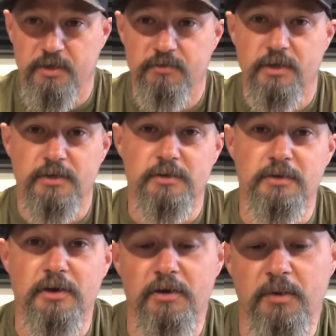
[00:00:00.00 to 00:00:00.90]
I've got a little
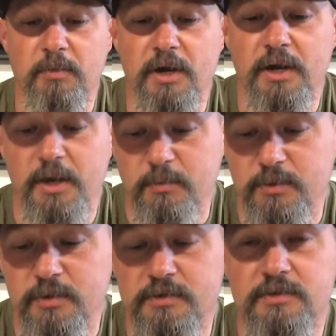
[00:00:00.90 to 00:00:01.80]
dog in my lap
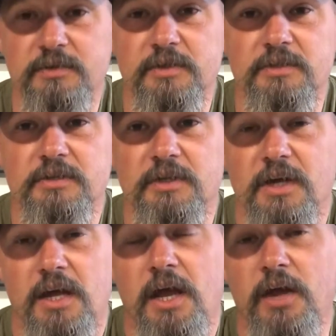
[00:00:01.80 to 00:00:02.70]
here, so he's...
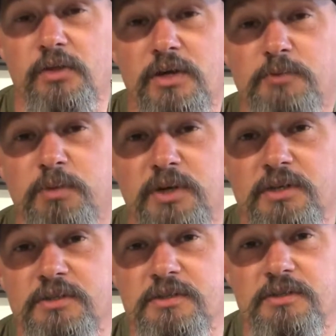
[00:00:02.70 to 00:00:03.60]
And these
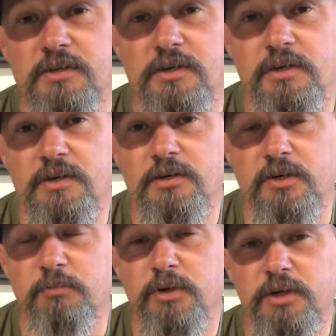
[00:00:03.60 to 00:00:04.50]
beans are a
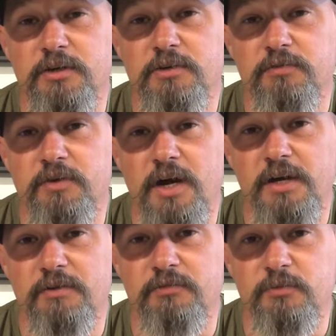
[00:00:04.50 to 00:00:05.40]
complete new
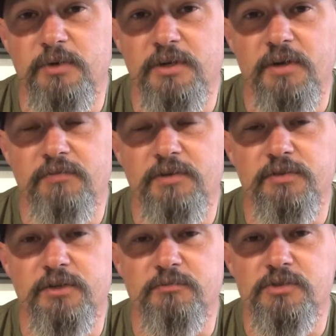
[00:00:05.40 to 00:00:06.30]
variety for me. I've
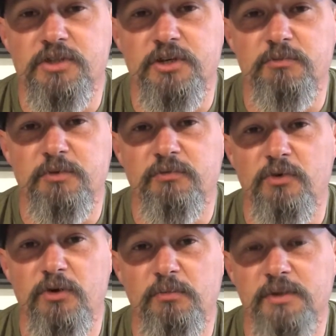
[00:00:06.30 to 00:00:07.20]
never even seen them
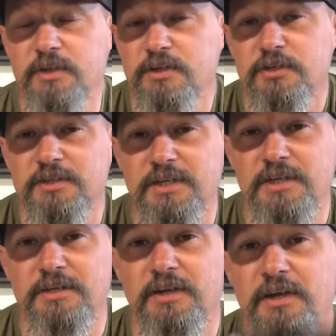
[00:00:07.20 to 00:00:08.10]
before, but they look
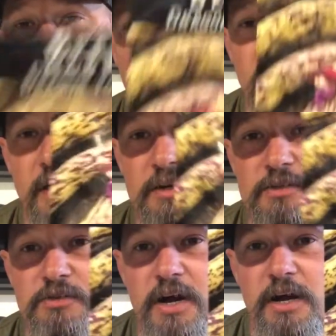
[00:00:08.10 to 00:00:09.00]
neat, and I had to
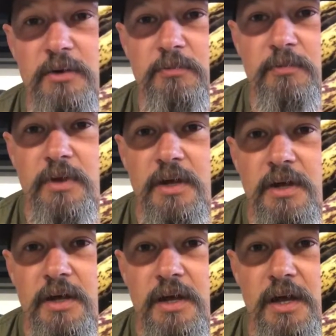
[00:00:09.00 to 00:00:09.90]
try them.
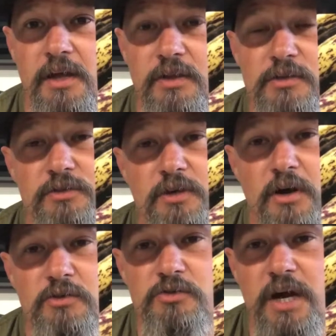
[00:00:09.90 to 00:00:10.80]
And these are
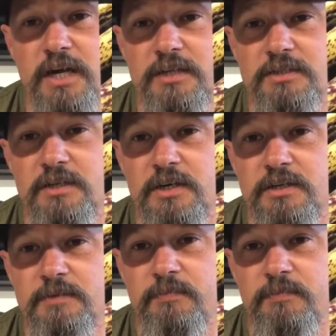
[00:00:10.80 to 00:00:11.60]
called dragon tongue,